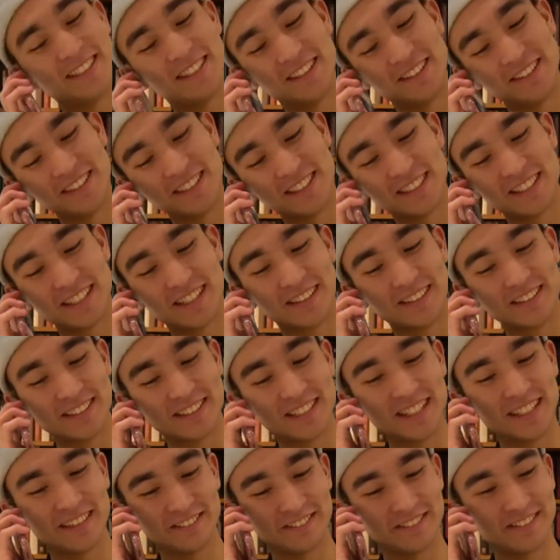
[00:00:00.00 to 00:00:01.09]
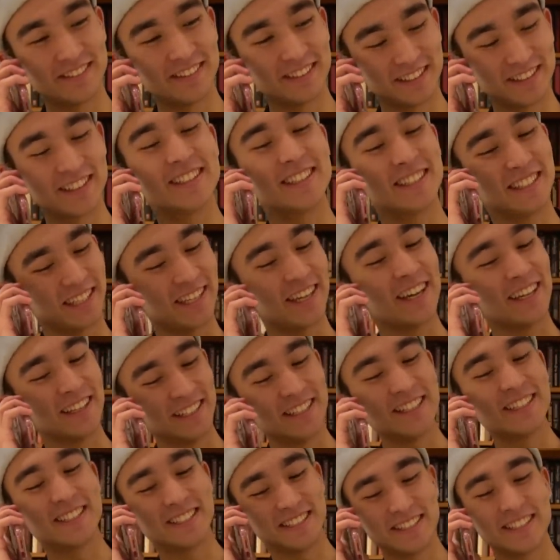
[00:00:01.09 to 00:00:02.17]
Yo, what's up, Chief? Yeah,
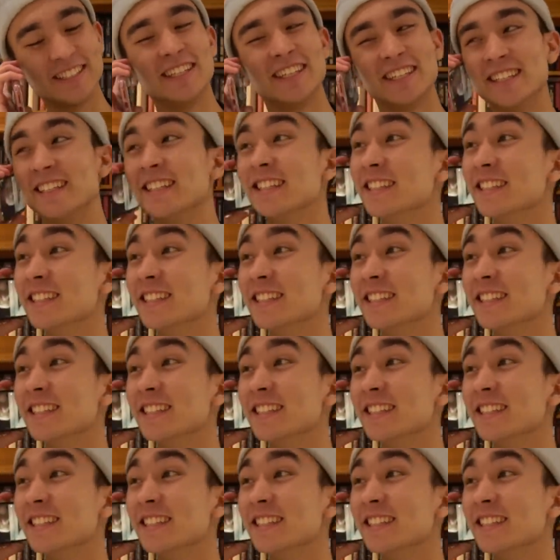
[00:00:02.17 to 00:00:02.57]
this is it,